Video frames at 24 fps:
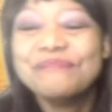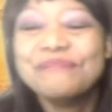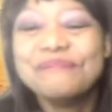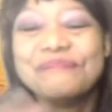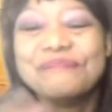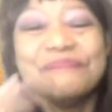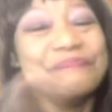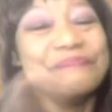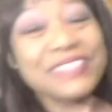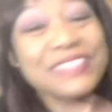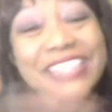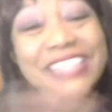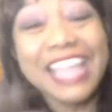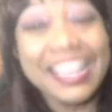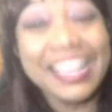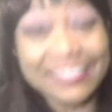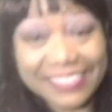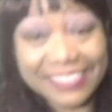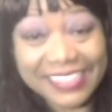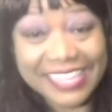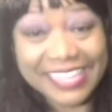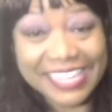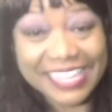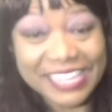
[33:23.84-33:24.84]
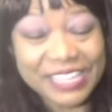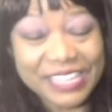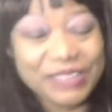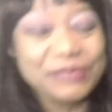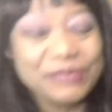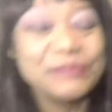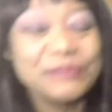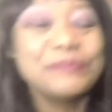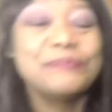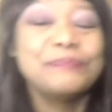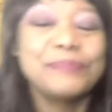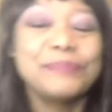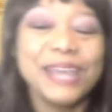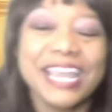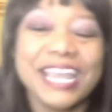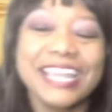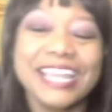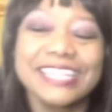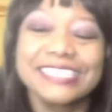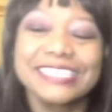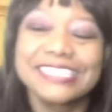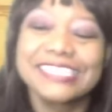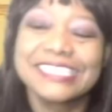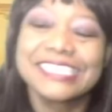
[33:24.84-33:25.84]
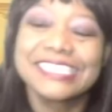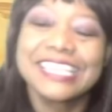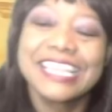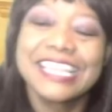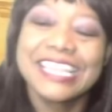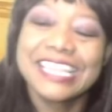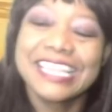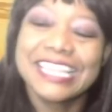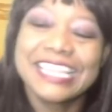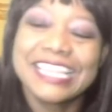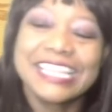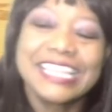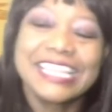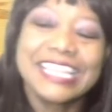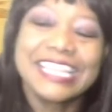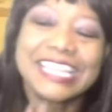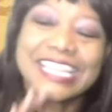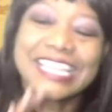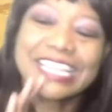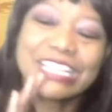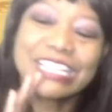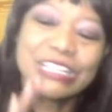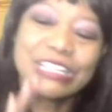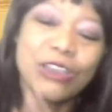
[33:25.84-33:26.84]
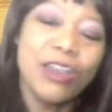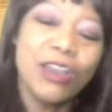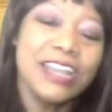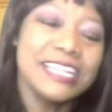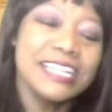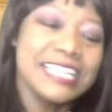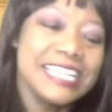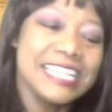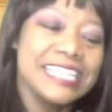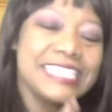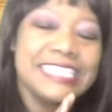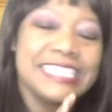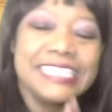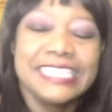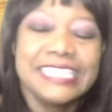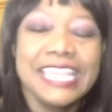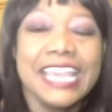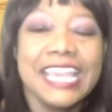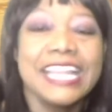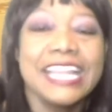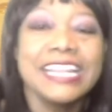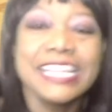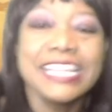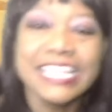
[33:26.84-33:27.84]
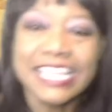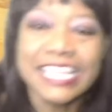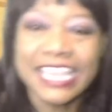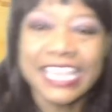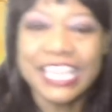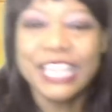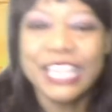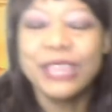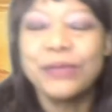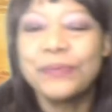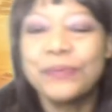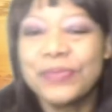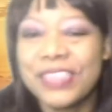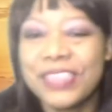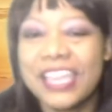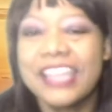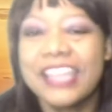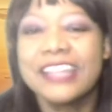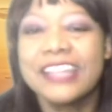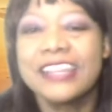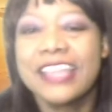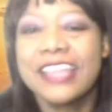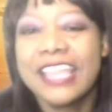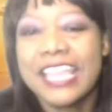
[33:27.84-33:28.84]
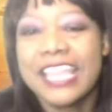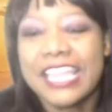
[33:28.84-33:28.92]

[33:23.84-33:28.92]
Nothing, but God is telling him that